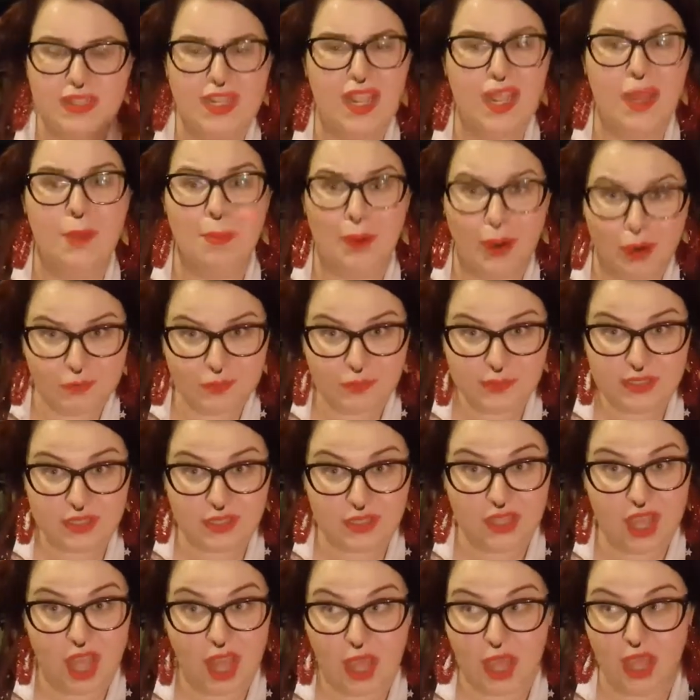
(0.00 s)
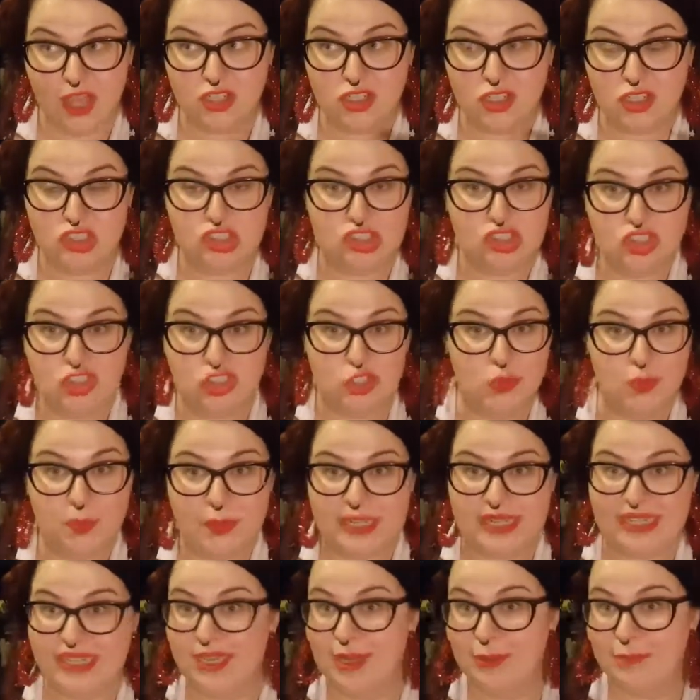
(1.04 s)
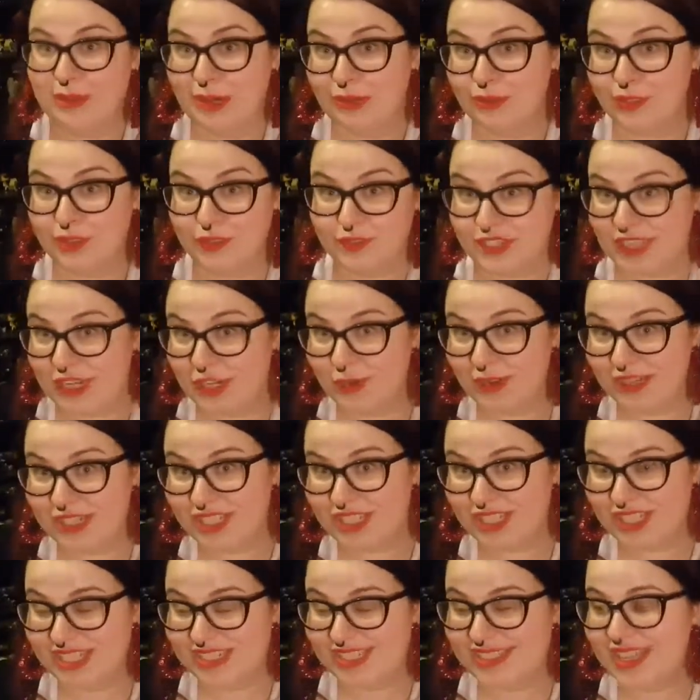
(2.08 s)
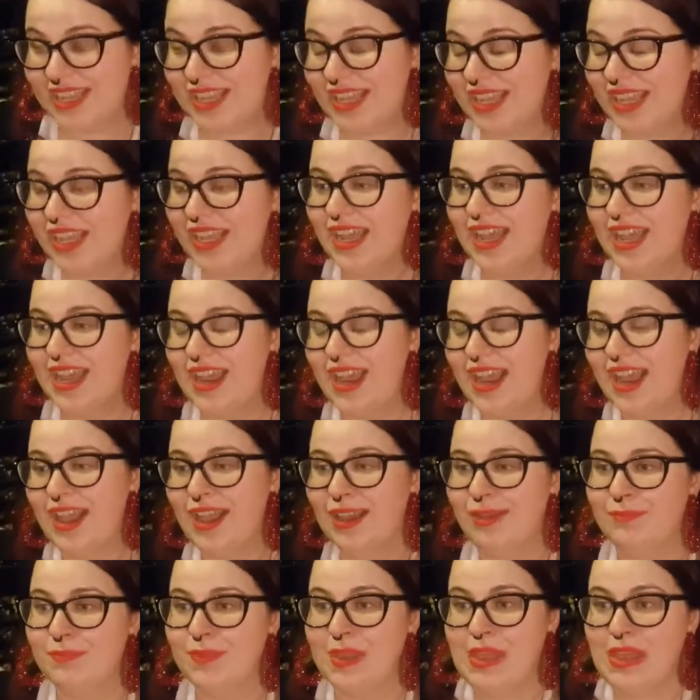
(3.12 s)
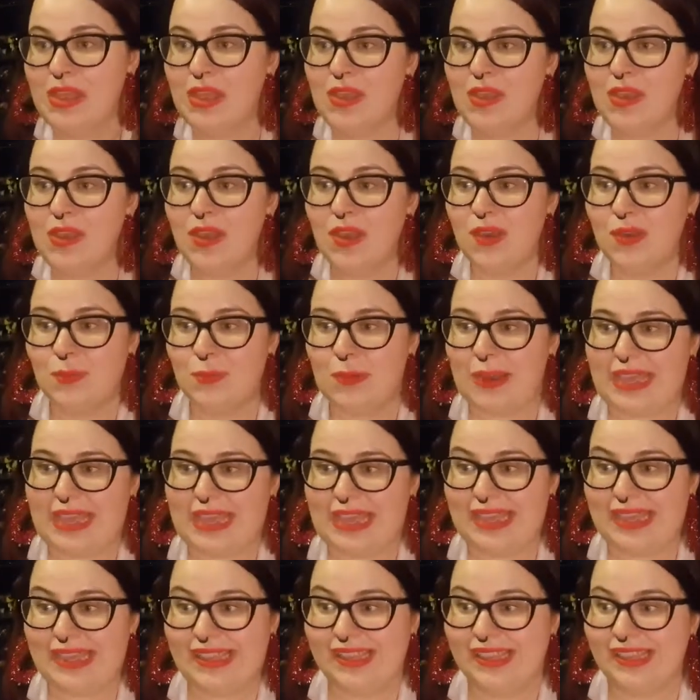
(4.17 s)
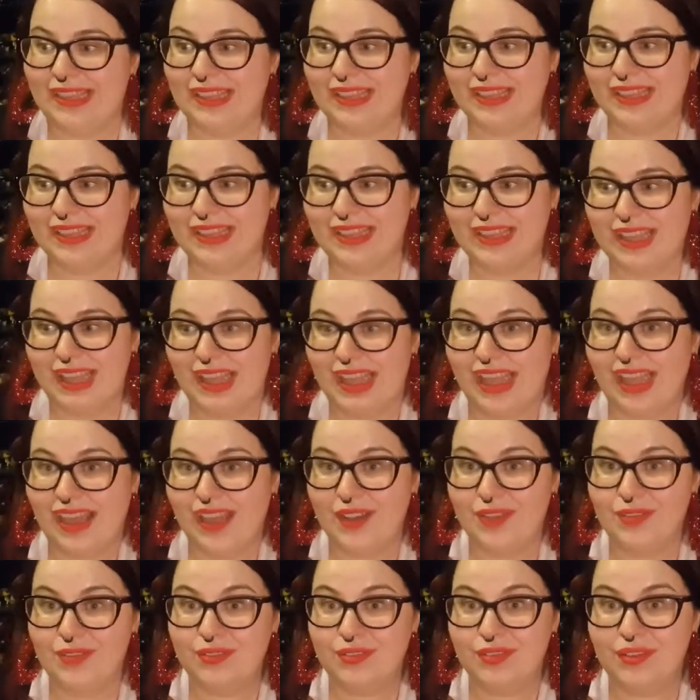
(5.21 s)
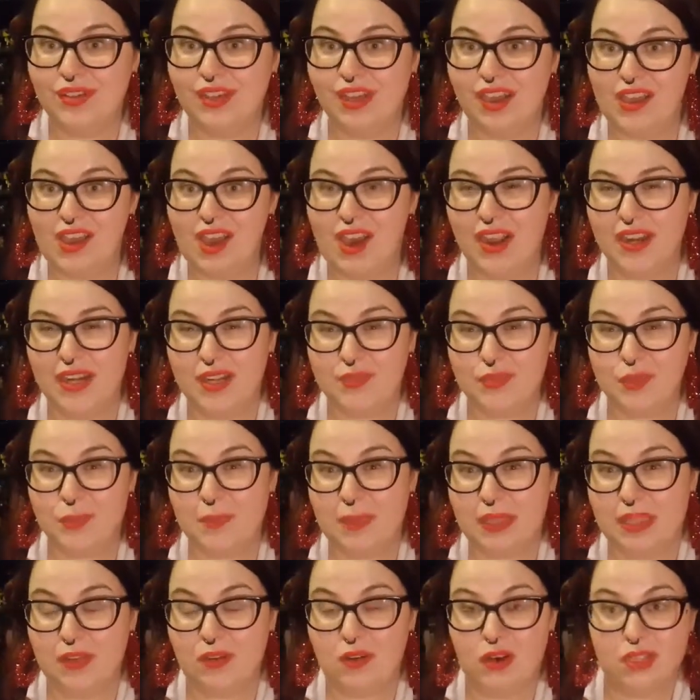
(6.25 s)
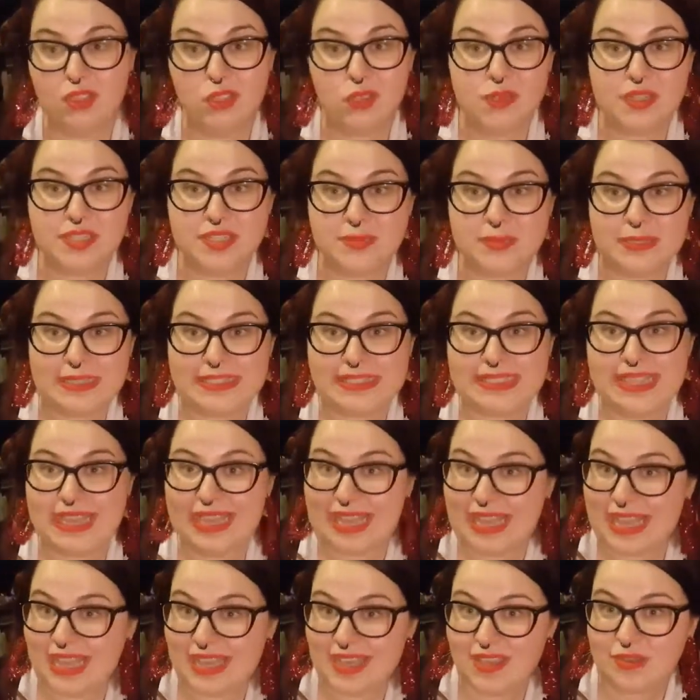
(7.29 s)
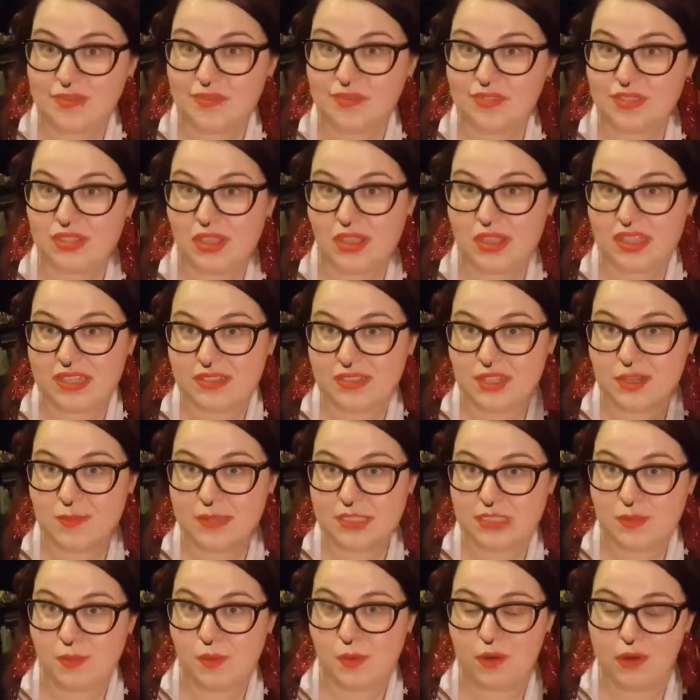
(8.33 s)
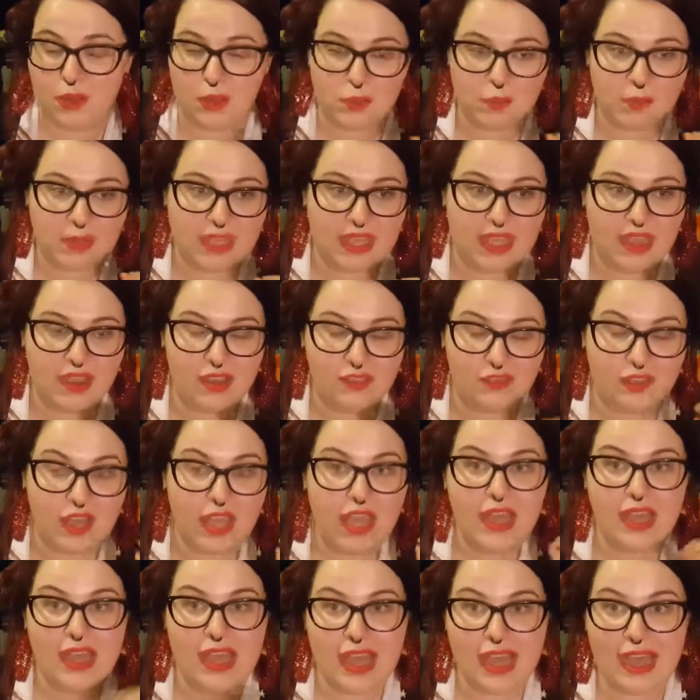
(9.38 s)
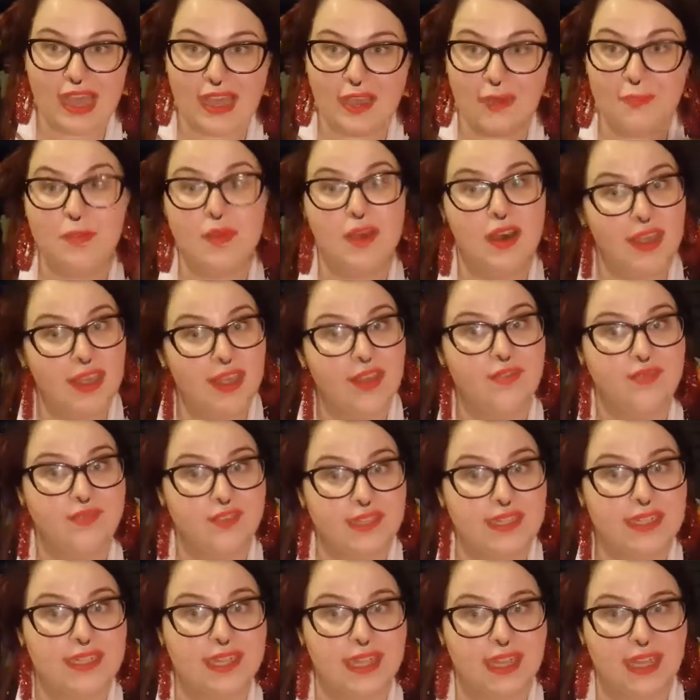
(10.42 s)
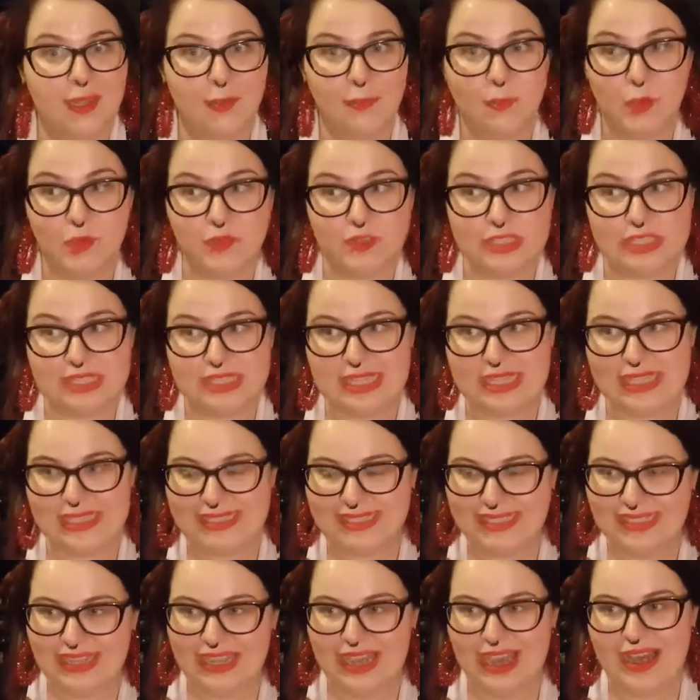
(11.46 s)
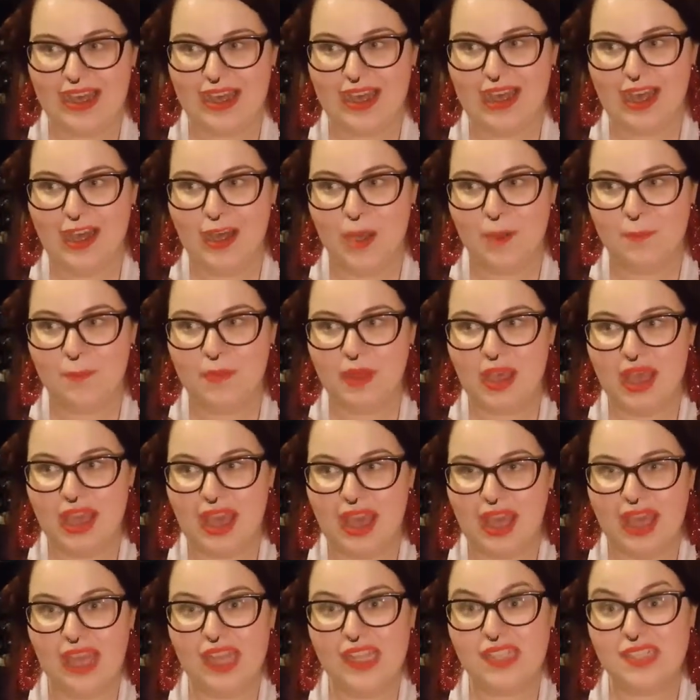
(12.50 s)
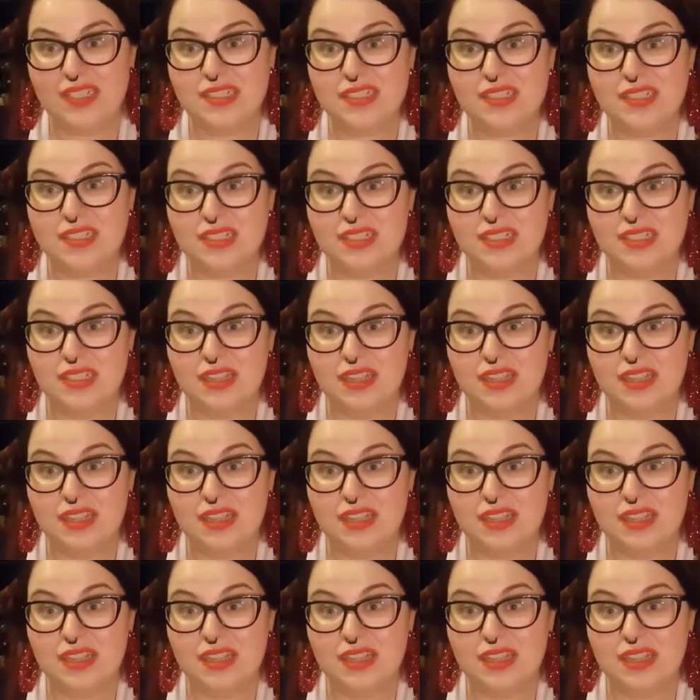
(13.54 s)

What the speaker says: apart from the stupid amount of decorations. We have kind of a meal on Christmas Eve, so that's going to be tomorrow. We have ham. I have vegan ham, obviously. And